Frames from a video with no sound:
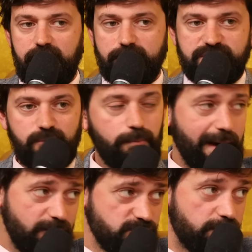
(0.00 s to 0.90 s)
goes to see what
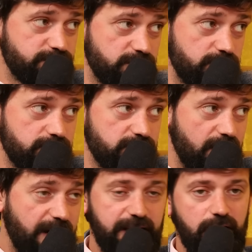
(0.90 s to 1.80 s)
Mao's up to,
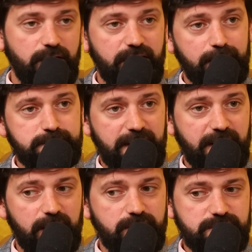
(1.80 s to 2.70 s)
and he comes back
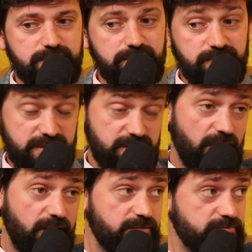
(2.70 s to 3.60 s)
and he goes, "This
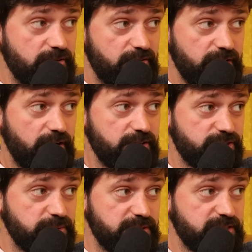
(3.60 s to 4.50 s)
guy, I don't like to
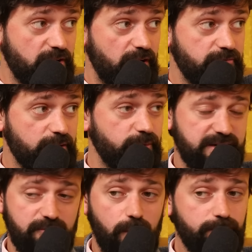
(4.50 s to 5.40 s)
do with this guy. I reckon we
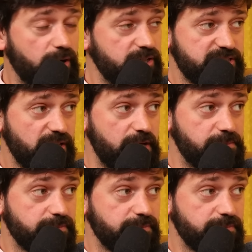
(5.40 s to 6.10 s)
can have a one-party state."